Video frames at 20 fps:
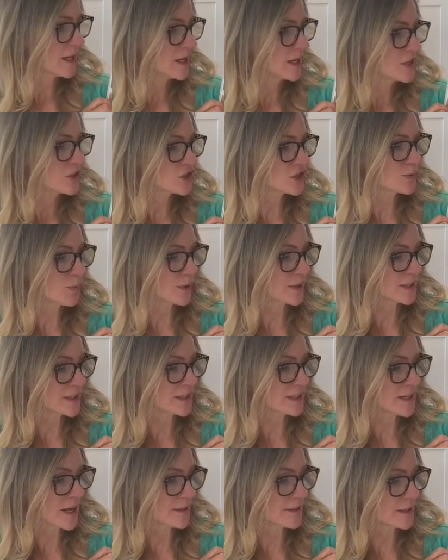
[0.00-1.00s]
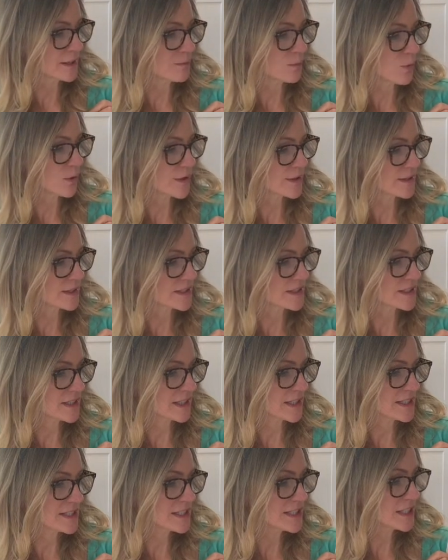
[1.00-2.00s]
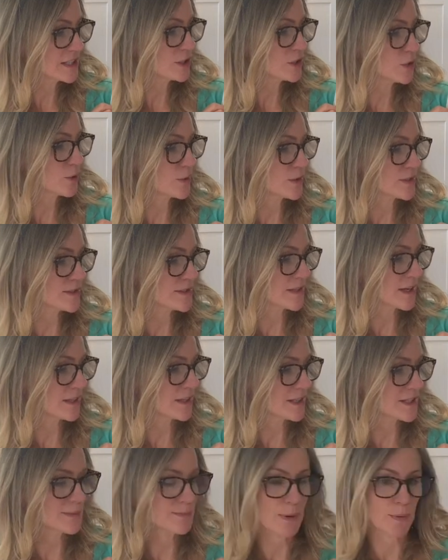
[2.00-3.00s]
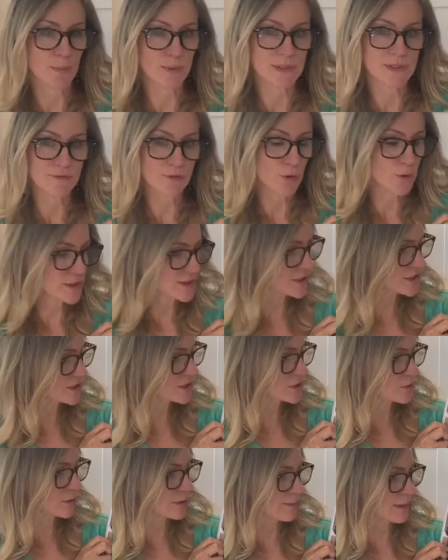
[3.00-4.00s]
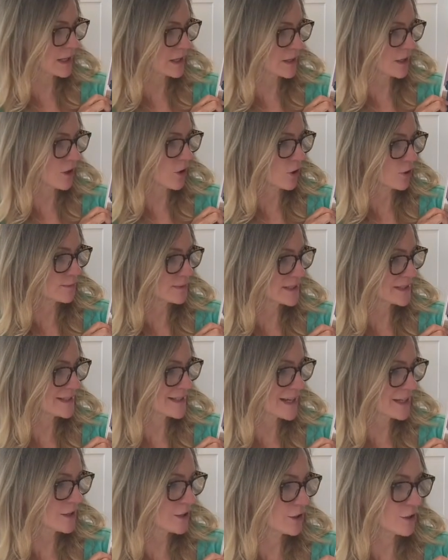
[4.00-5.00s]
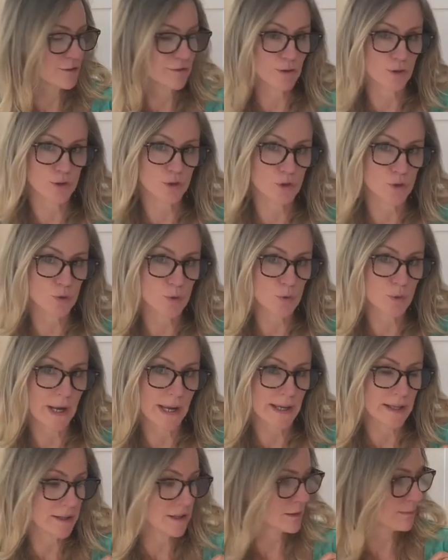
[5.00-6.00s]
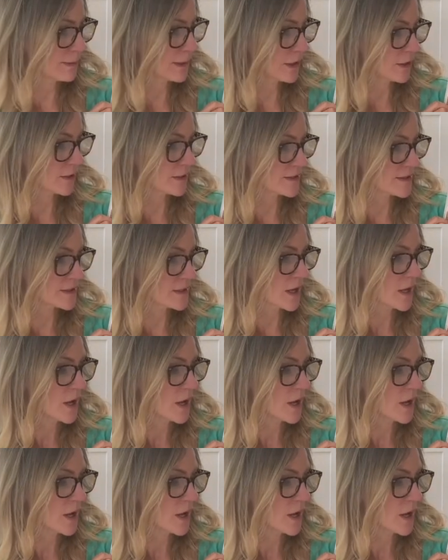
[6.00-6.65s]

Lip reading: She wanted nothing more than to continue her studies, but was forced to remain at home to take care of her 2 ailing parents